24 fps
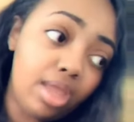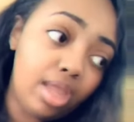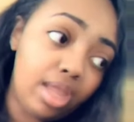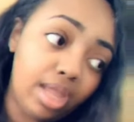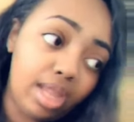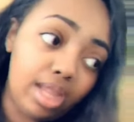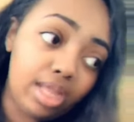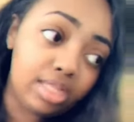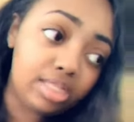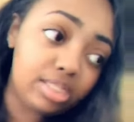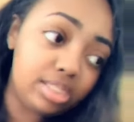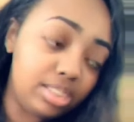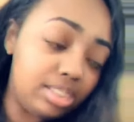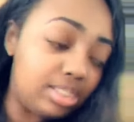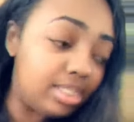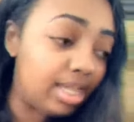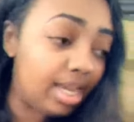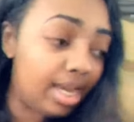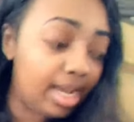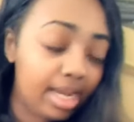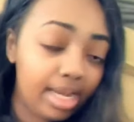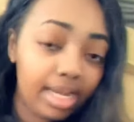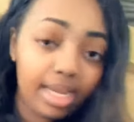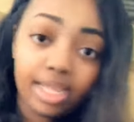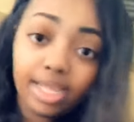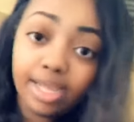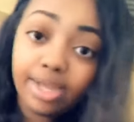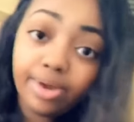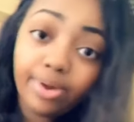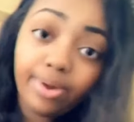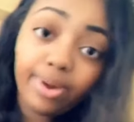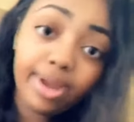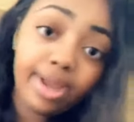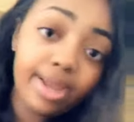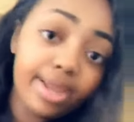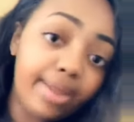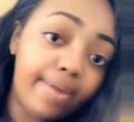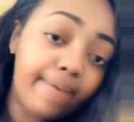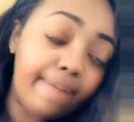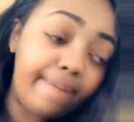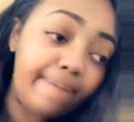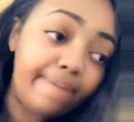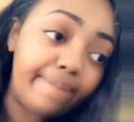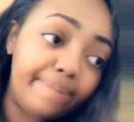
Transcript: and she said I did great.